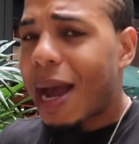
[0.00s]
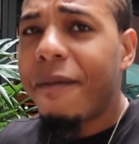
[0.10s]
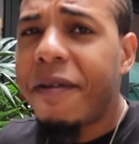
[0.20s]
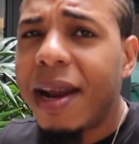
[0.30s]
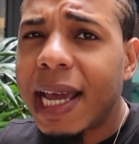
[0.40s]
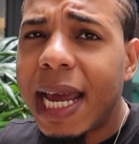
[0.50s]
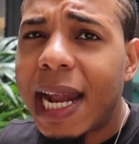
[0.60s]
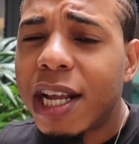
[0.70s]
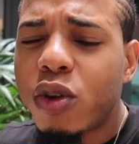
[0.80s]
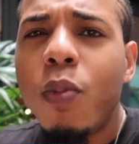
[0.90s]
I'm gonna gain
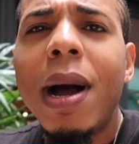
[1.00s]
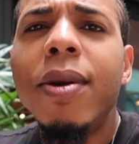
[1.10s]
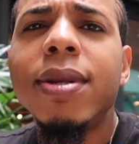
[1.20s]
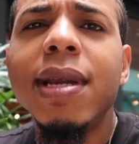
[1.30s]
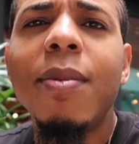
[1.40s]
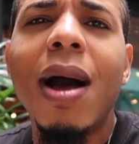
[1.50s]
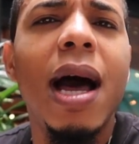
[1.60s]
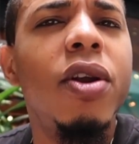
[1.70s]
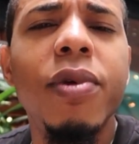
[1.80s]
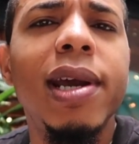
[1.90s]
like 2 pounds today, but
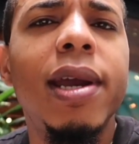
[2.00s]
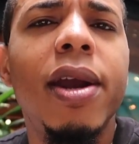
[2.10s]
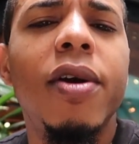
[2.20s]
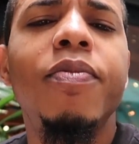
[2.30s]
I don't really care.